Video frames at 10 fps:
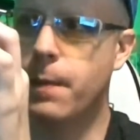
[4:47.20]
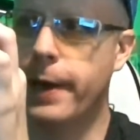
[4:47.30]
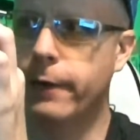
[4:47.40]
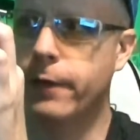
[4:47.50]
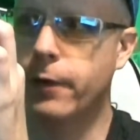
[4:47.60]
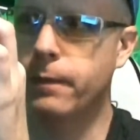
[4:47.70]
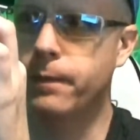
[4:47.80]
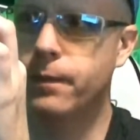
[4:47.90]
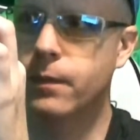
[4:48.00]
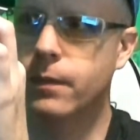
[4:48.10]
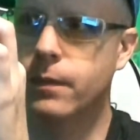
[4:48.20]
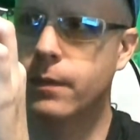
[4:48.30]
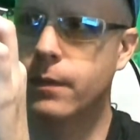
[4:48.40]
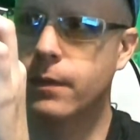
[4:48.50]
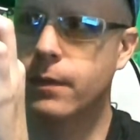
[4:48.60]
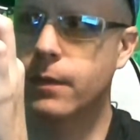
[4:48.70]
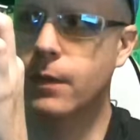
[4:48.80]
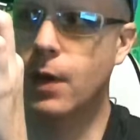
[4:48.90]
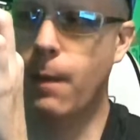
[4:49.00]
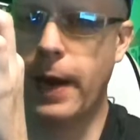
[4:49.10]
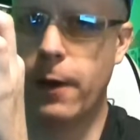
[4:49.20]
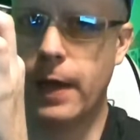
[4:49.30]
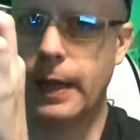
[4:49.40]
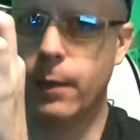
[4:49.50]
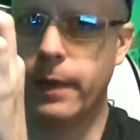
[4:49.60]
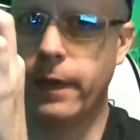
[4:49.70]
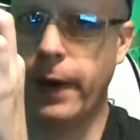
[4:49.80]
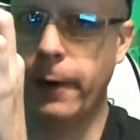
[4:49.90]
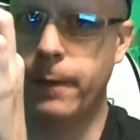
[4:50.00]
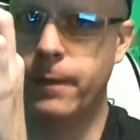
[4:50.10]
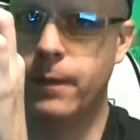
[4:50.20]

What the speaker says: a microphone. You may hear that a little bit there.